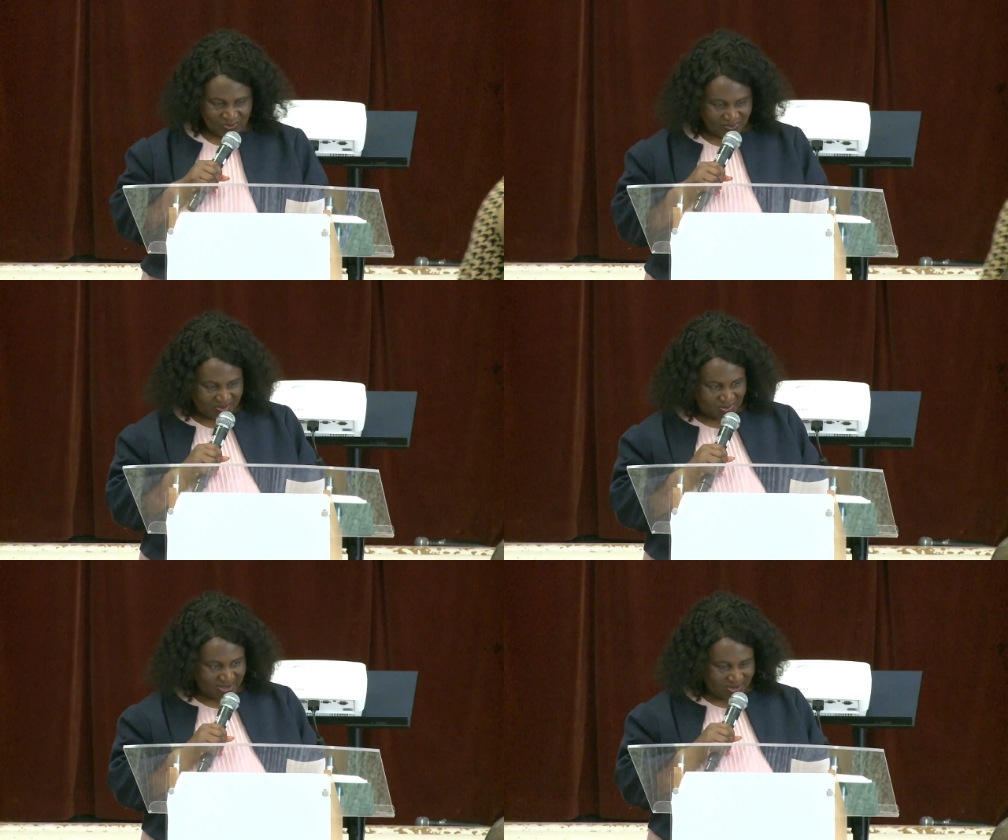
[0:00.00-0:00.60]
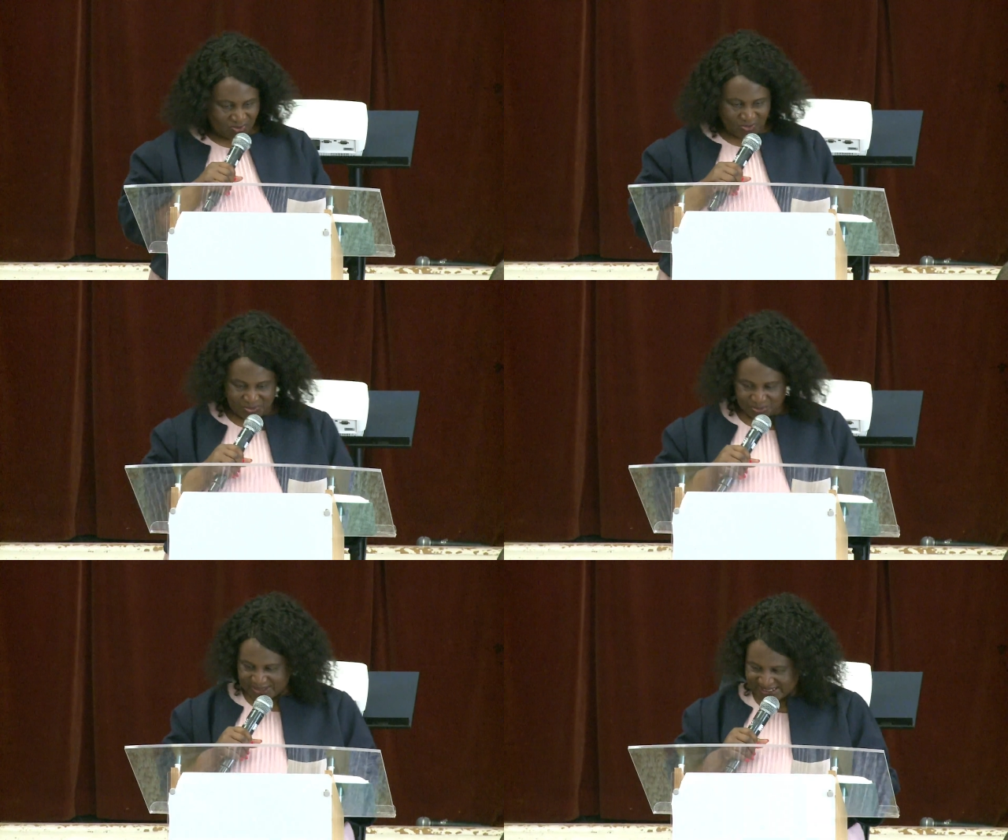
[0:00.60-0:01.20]
We will
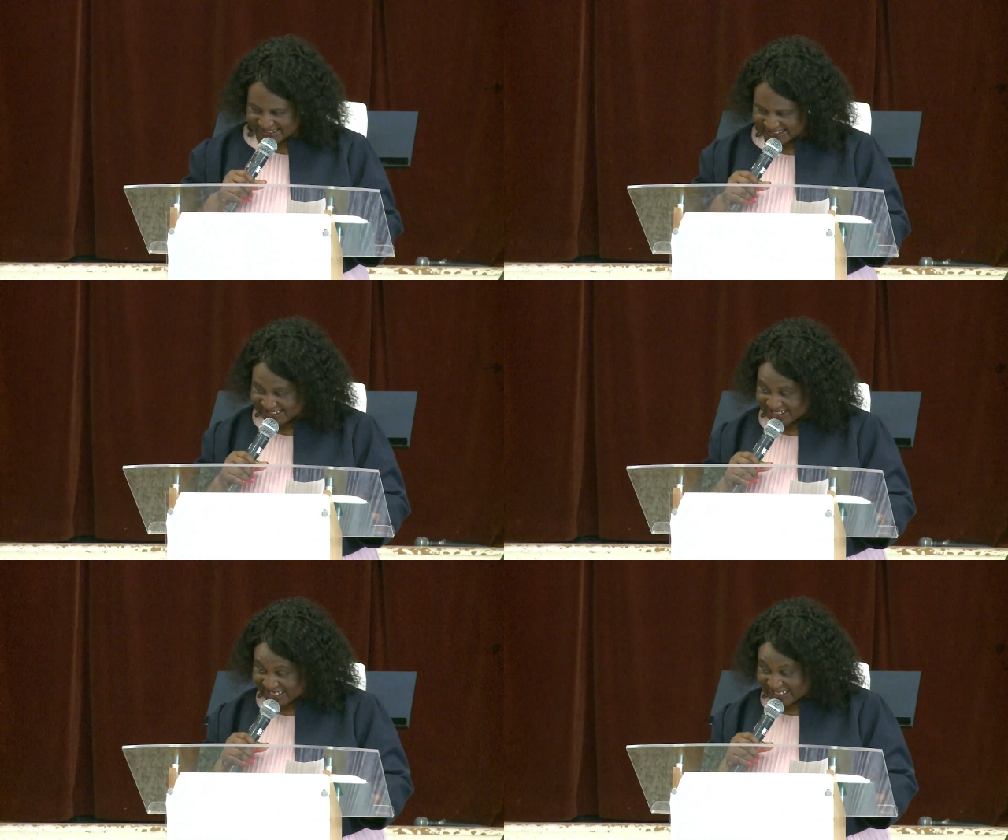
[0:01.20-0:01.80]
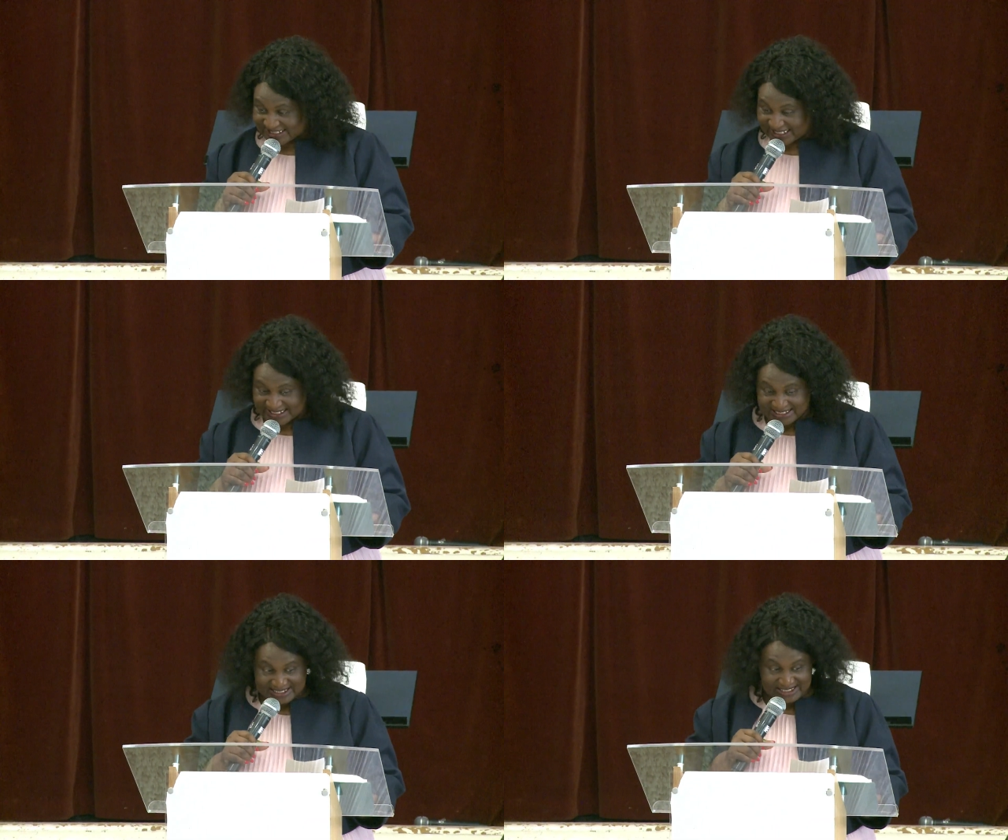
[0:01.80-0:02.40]
not be
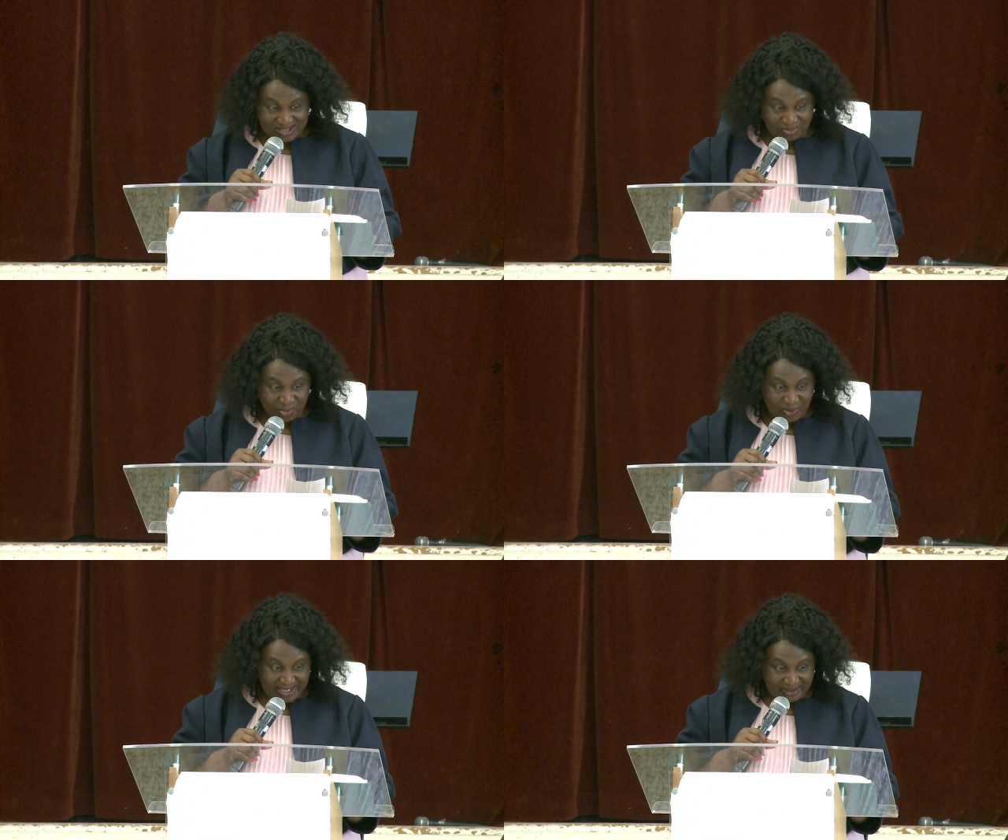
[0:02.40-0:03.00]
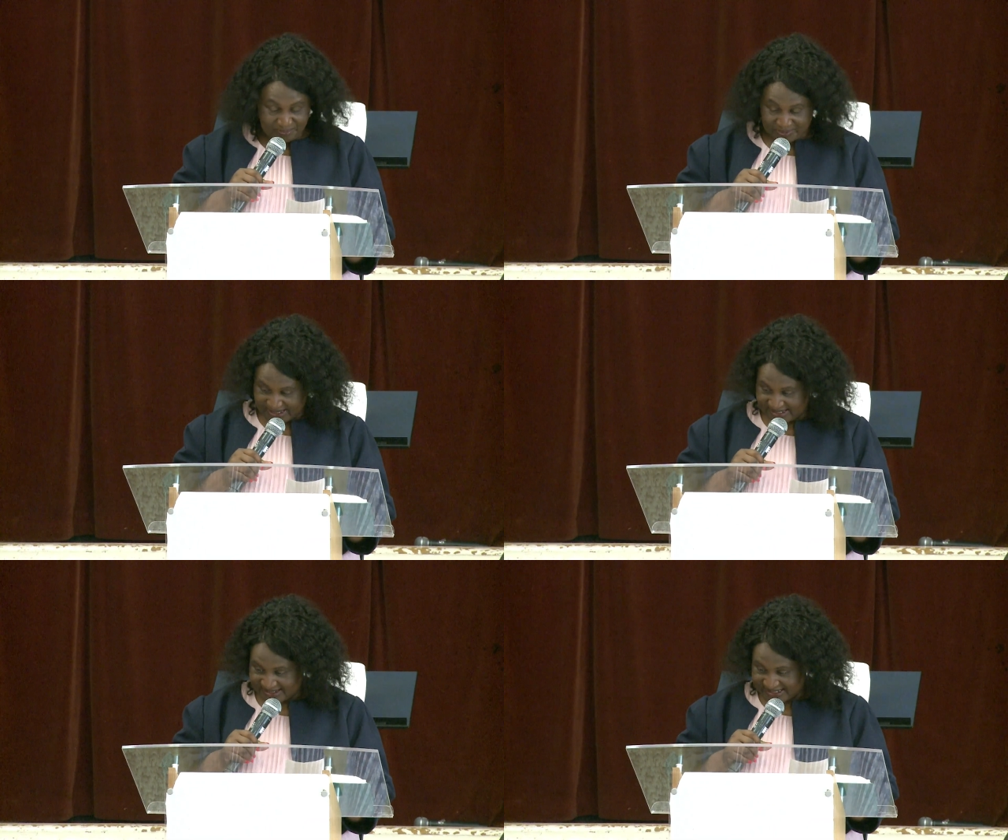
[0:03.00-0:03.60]
distracted this morning
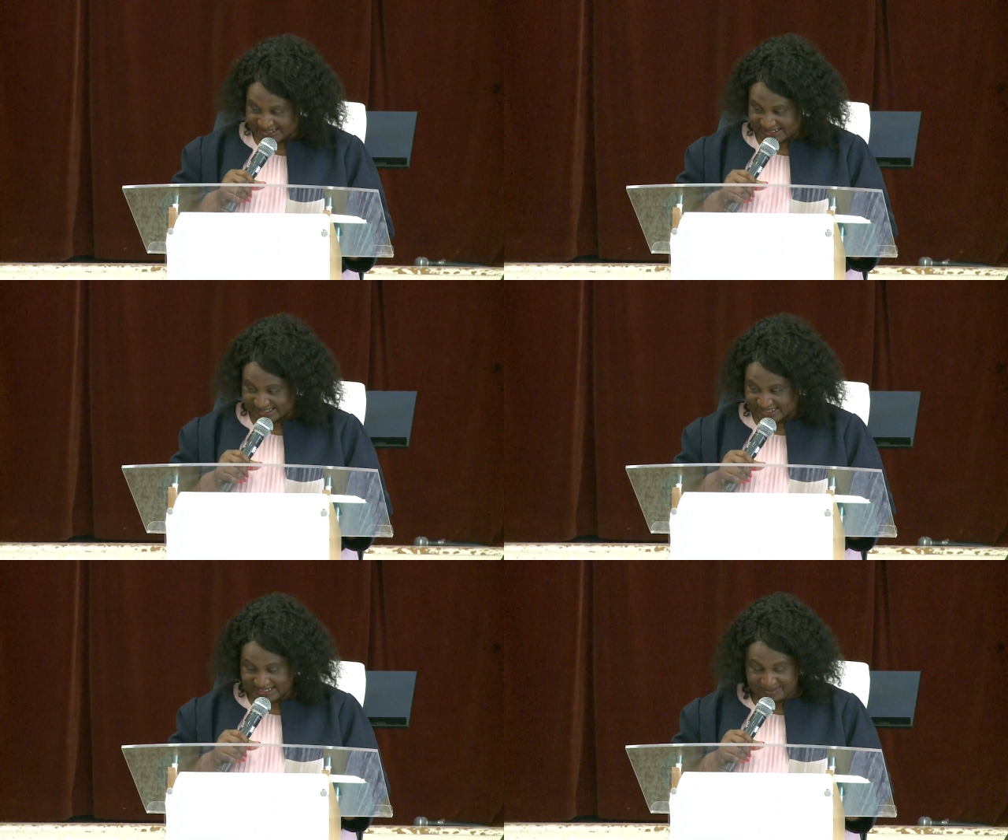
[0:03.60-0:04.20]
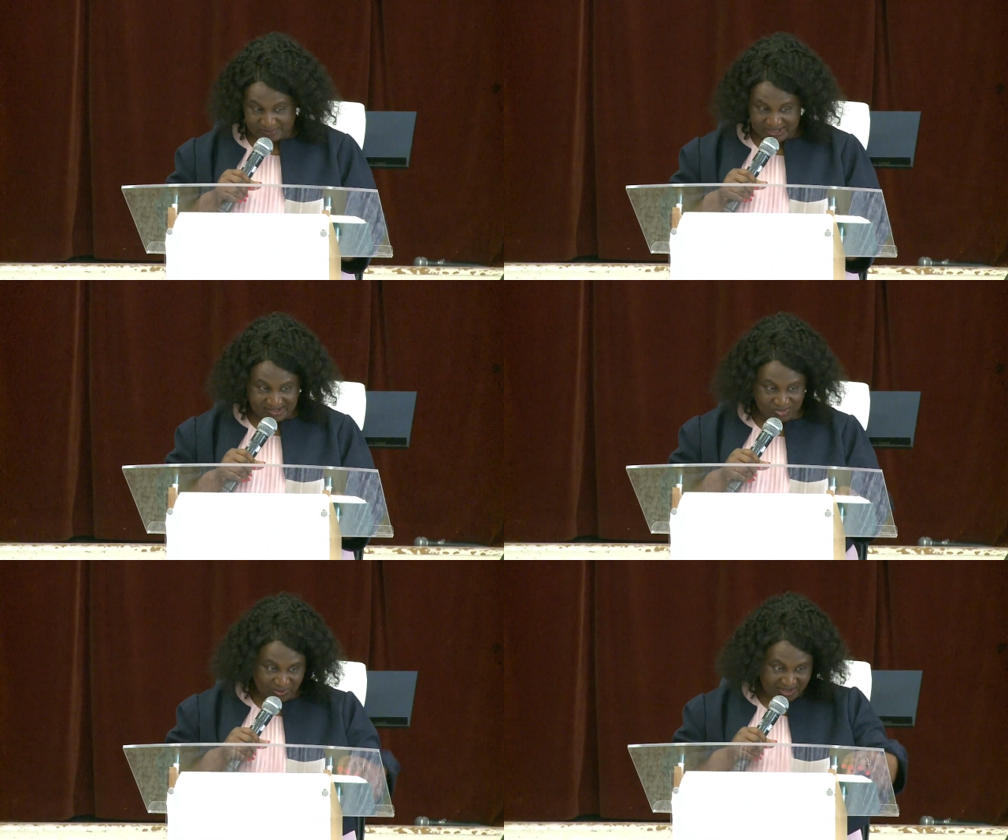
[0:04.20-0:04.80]
by the
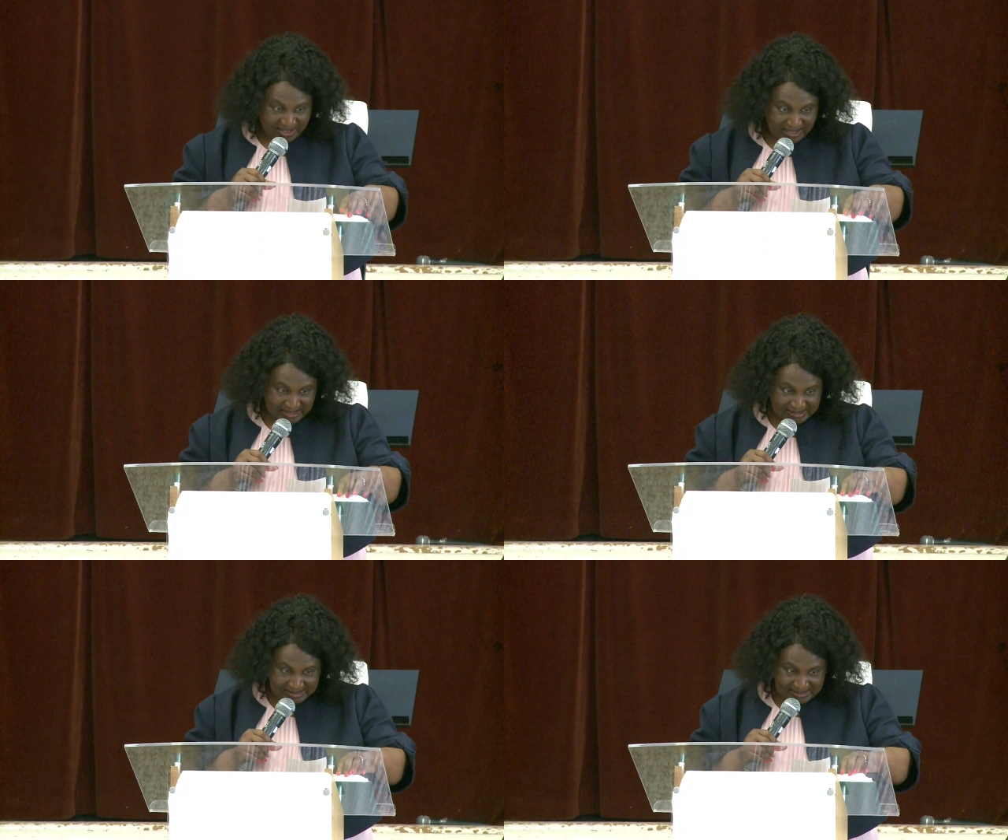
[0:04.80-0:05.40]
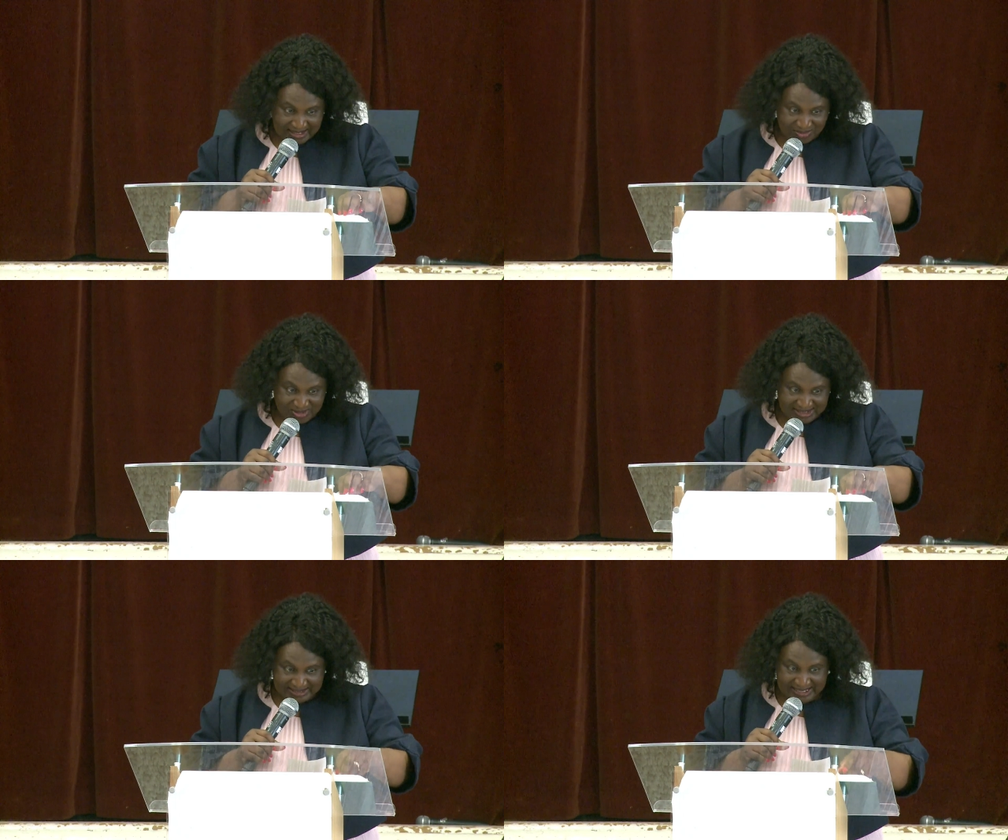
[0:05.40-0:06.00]
disturbance with cars
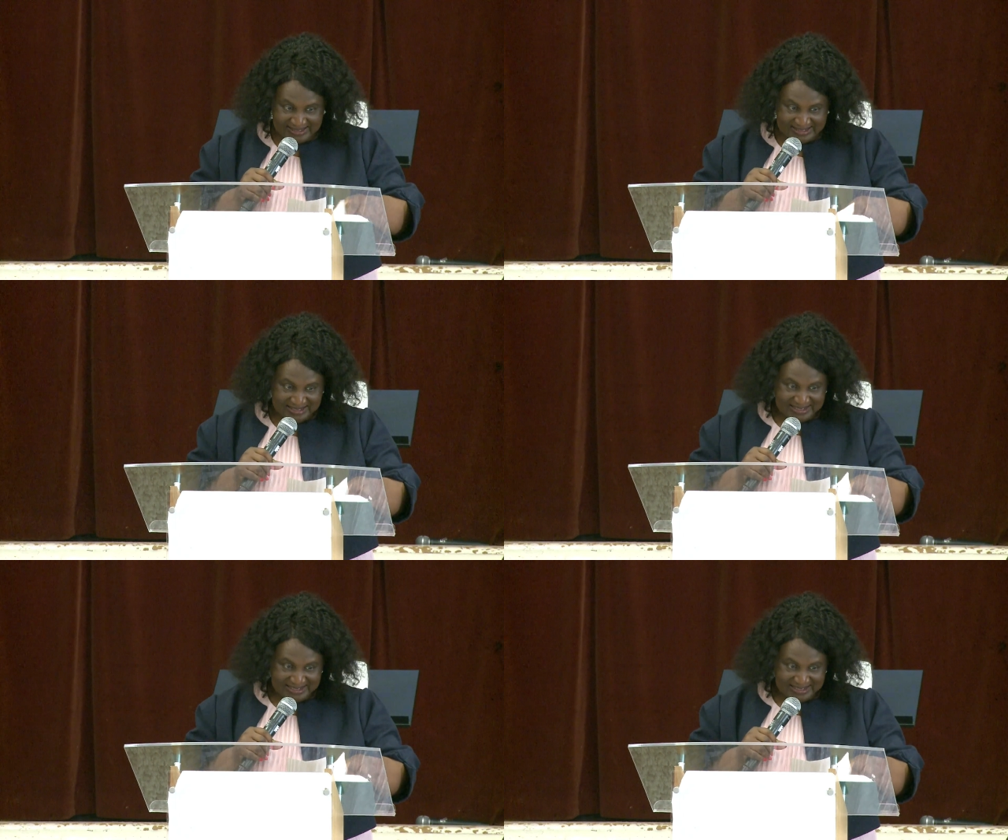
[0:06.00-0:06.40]
outside.